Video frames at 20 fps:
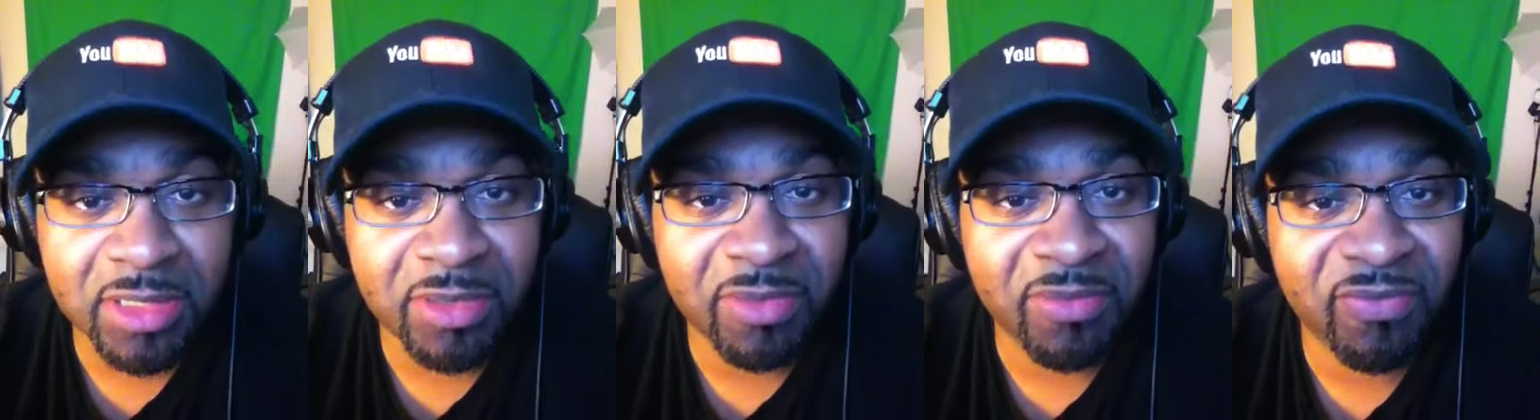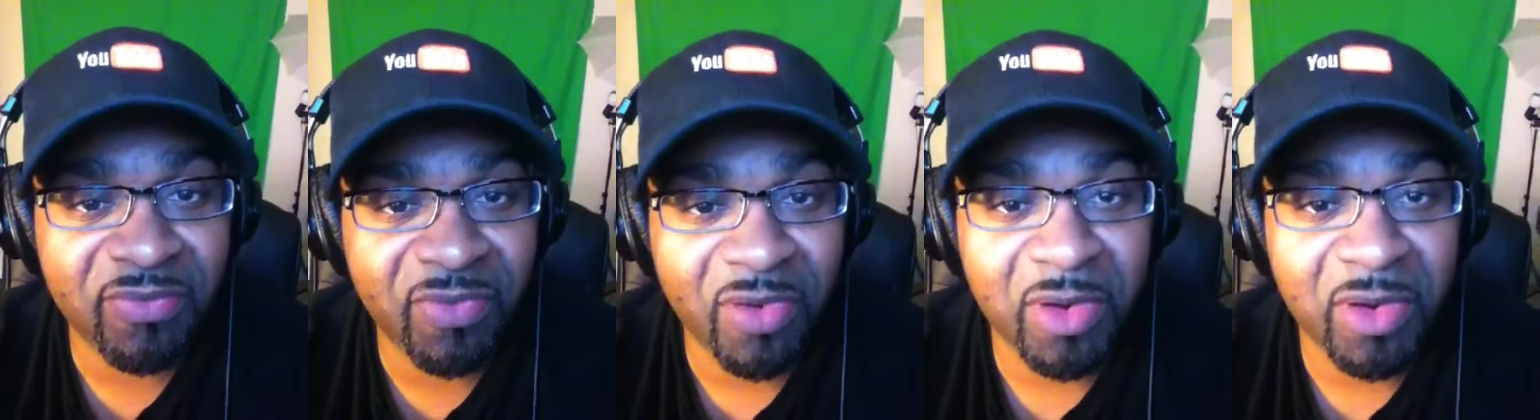
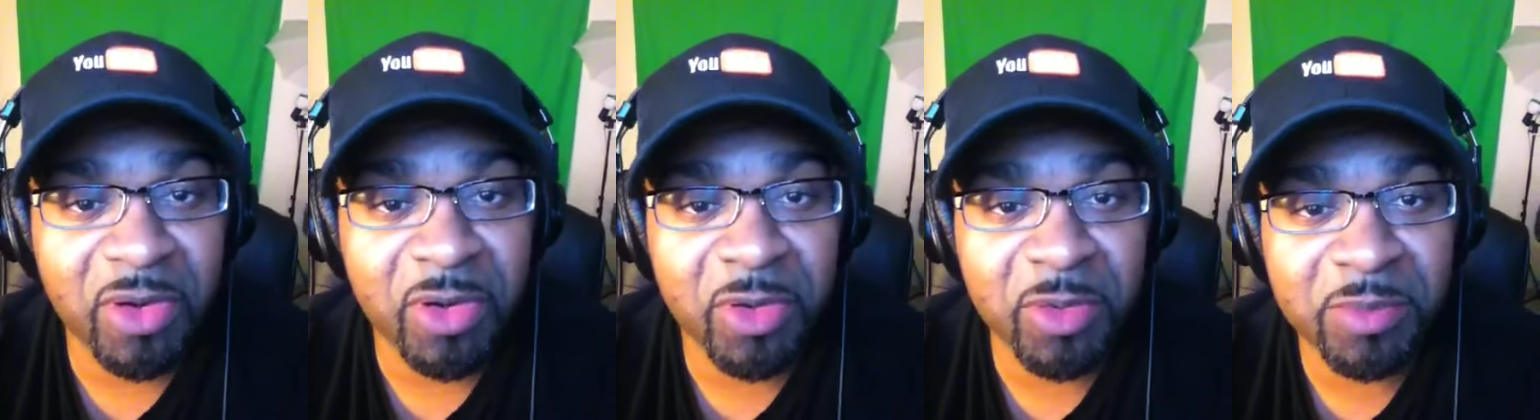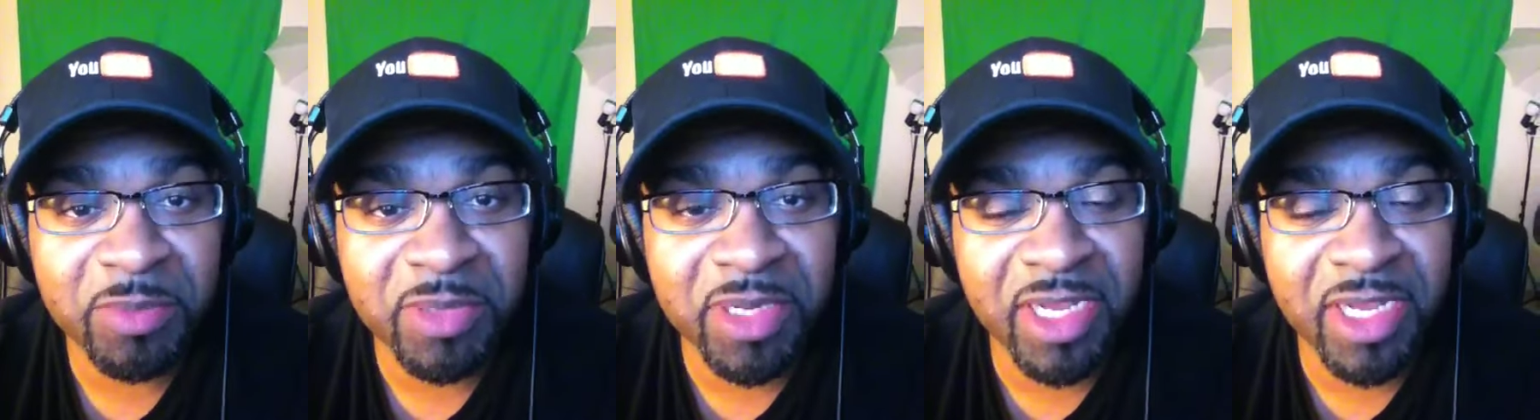
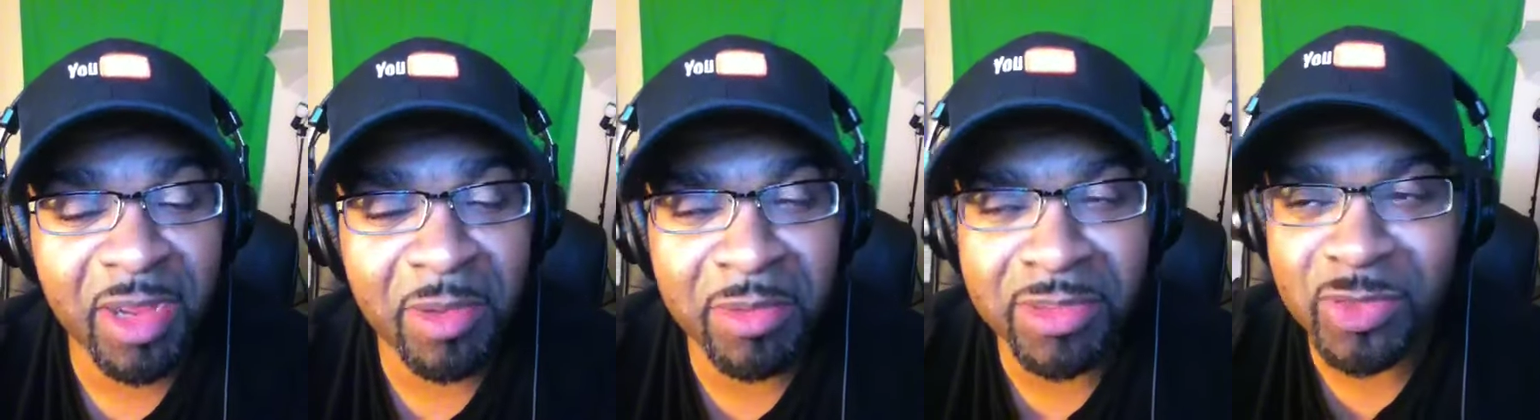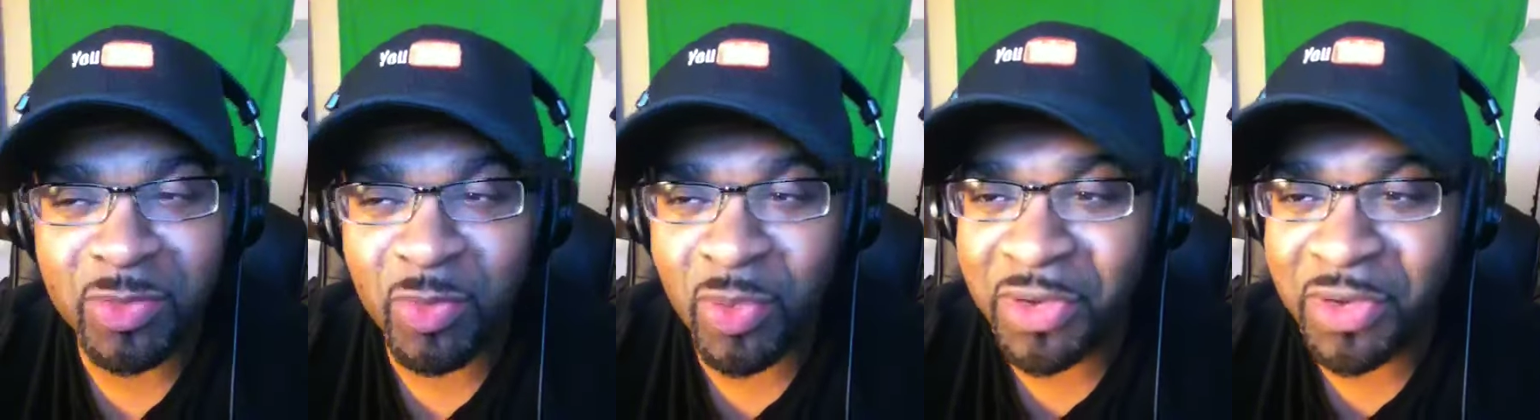confirmed, and I
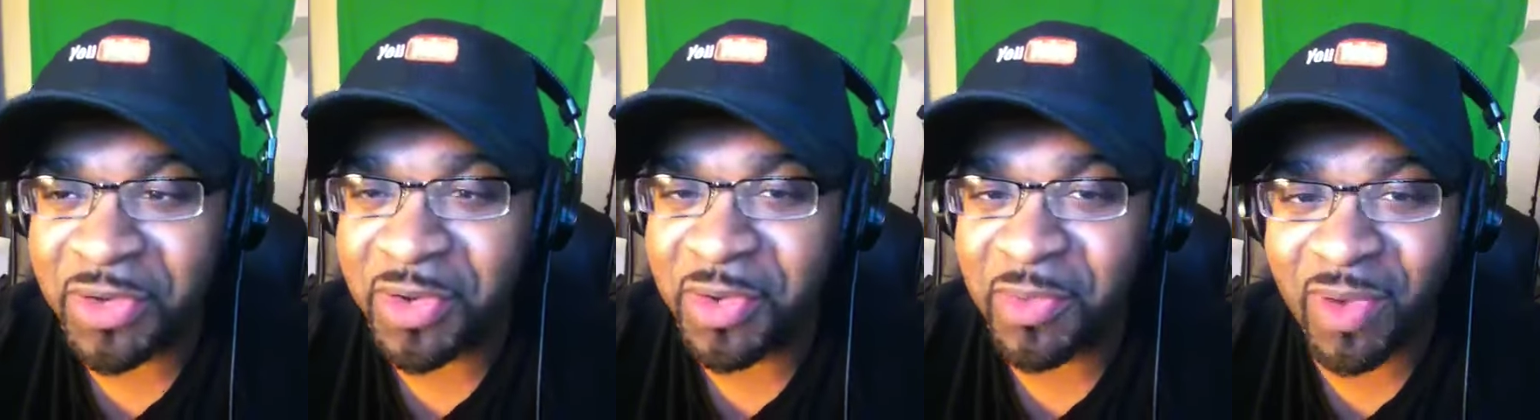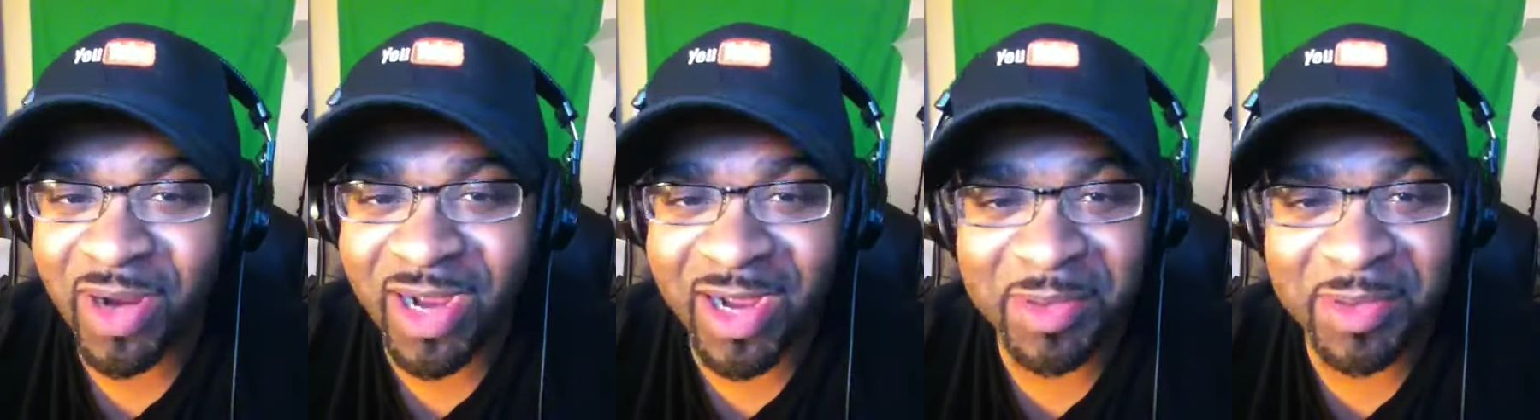was
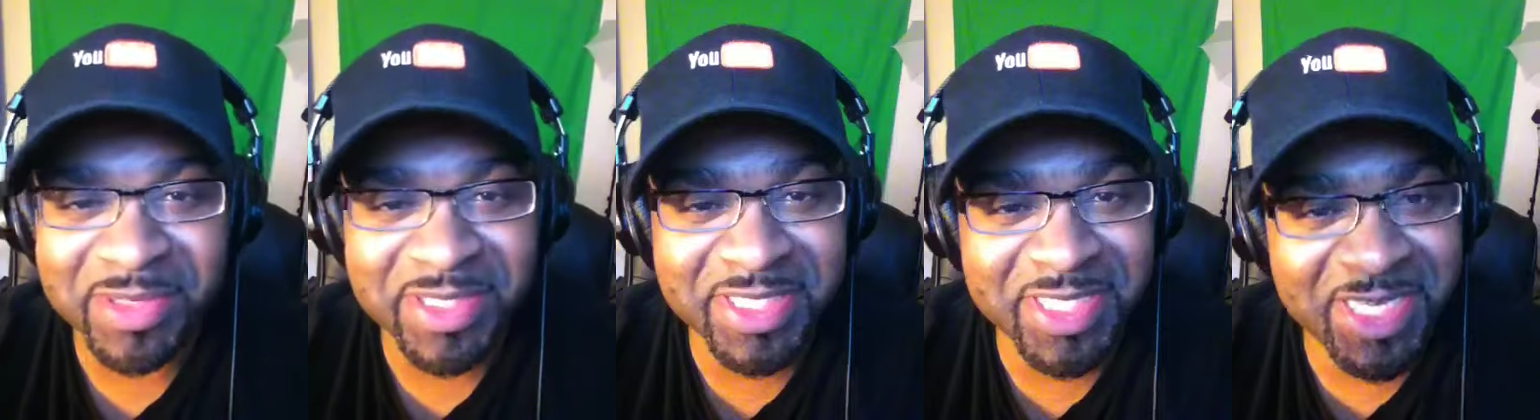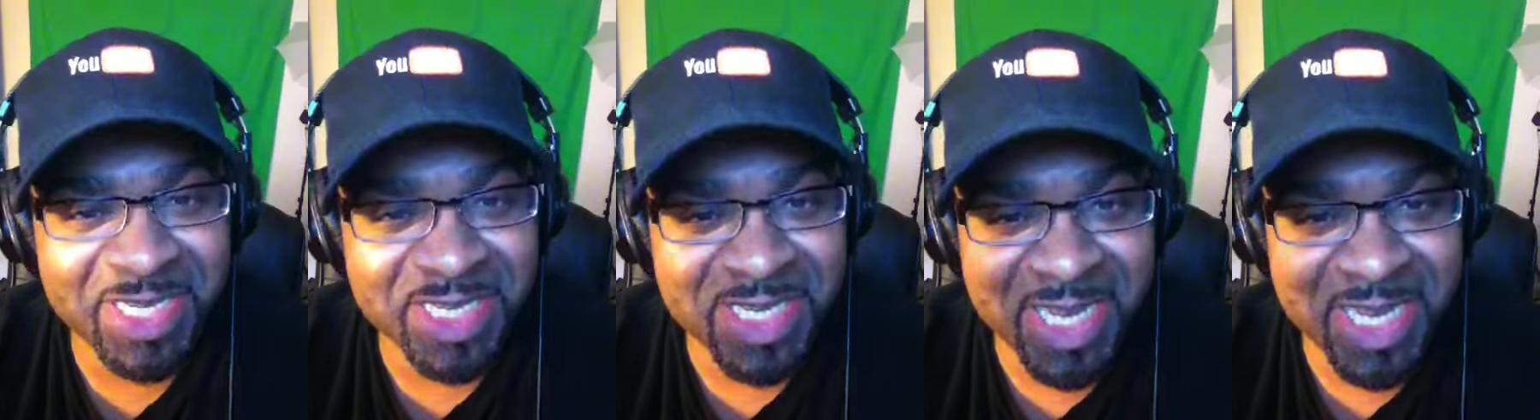wondering why I was
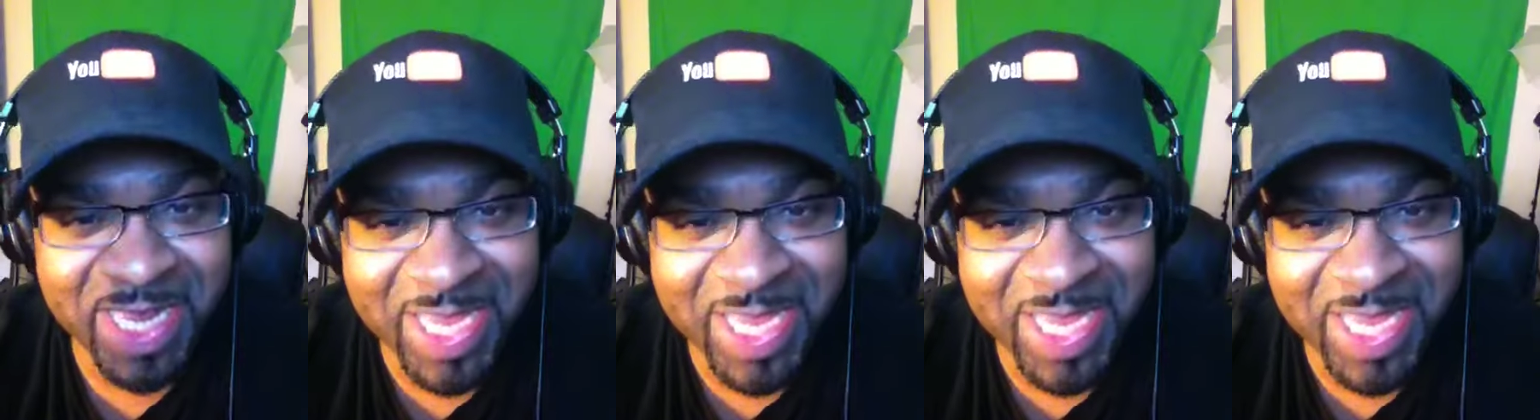getting